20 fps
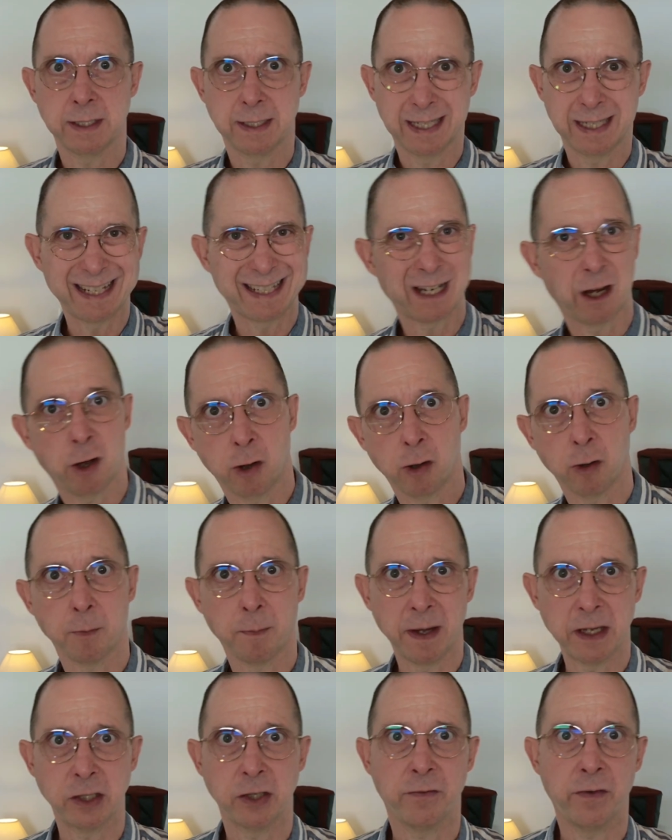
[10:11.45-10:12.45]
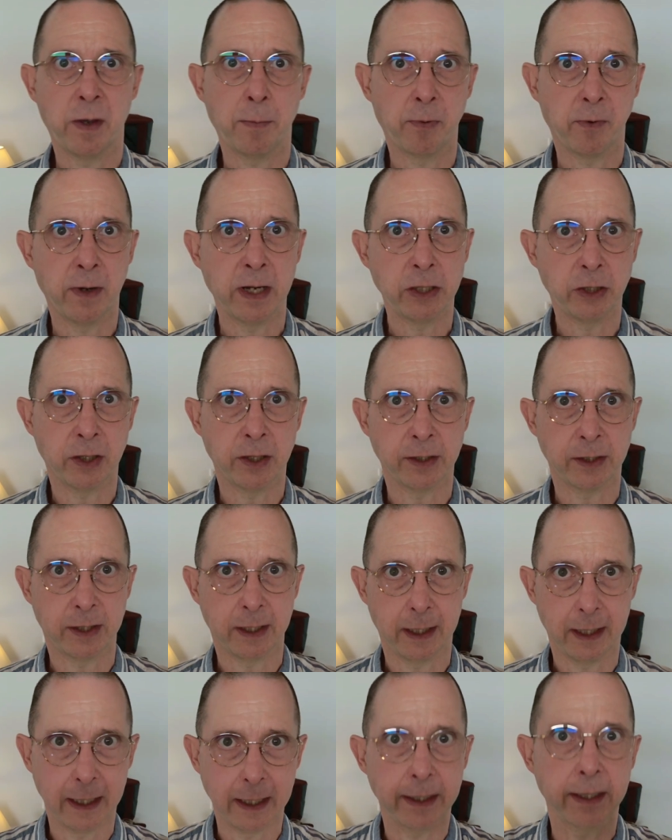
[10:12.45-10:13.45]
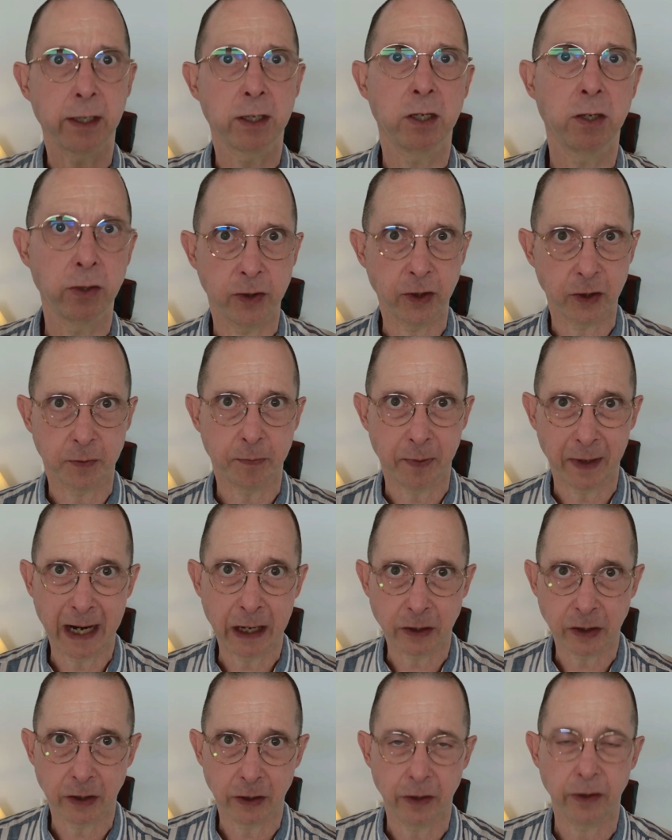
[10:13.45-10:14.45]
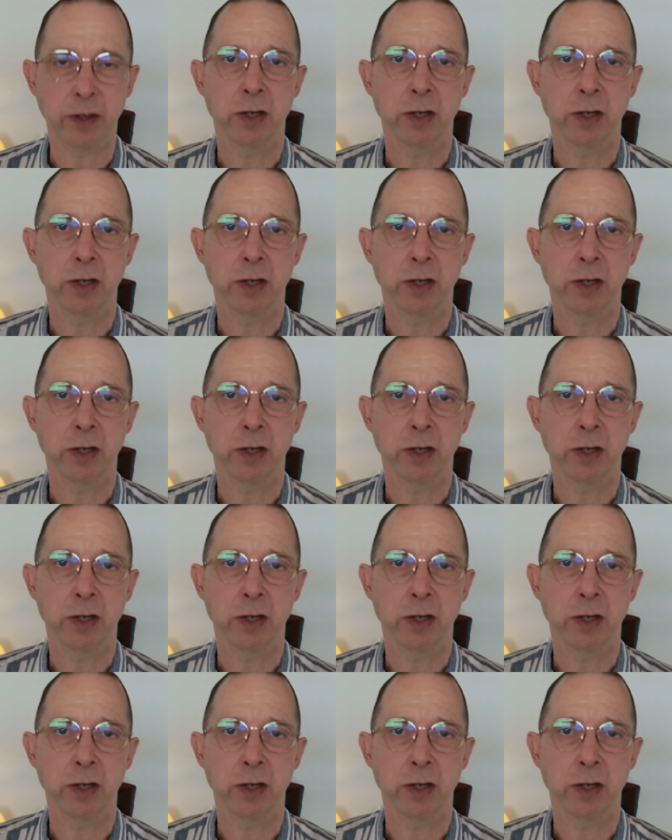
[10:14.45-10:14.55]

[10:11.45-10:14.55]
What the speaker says: that does a whole bunch of operations in the user's browser,